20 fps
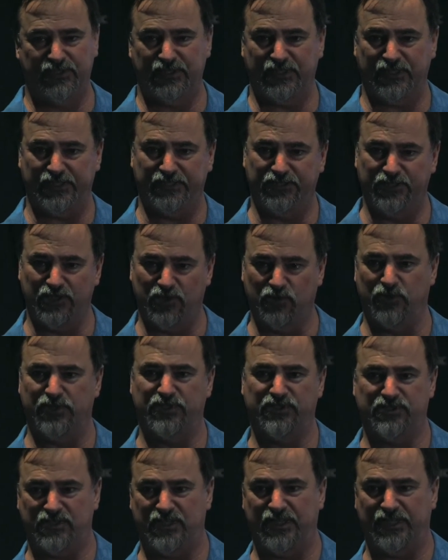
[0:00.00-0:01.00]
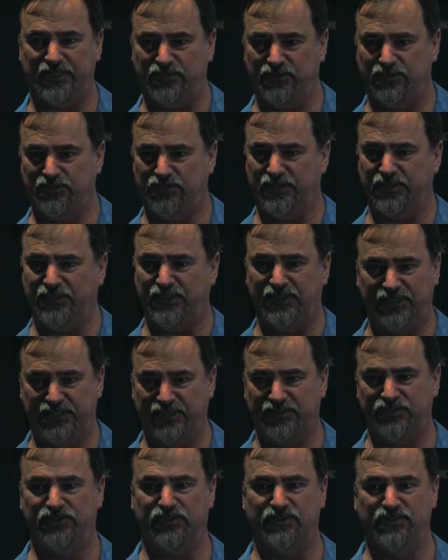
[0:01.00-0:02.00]
And you know what it's like to look at the
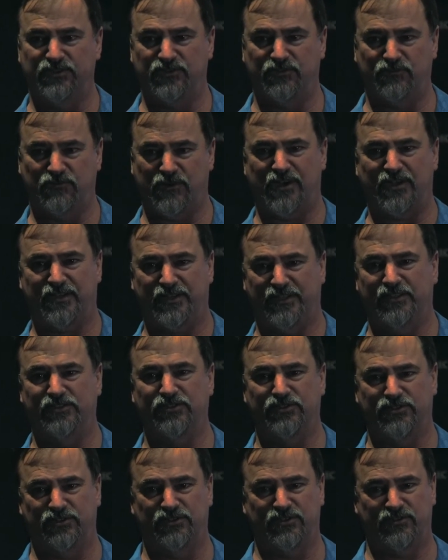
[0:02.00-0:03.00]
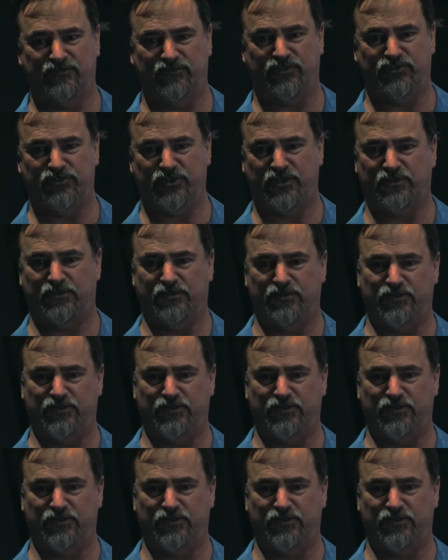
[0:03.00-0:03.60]
engines, the rocket engines of the shuttle.